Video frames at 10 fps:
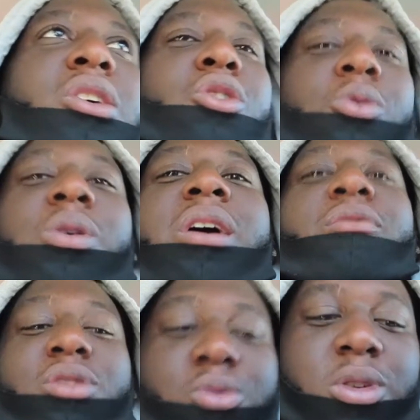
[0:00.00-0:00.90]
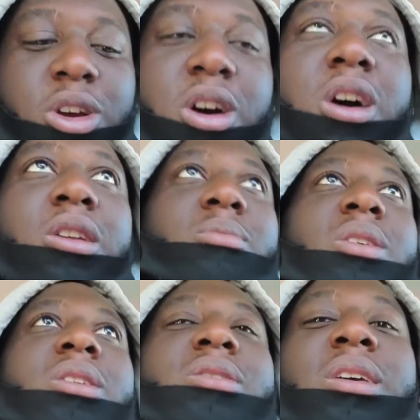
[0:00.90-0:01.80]
or whatever you want to call it,
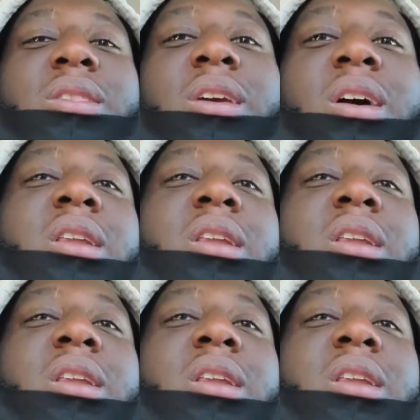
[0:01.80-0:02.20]
because they think I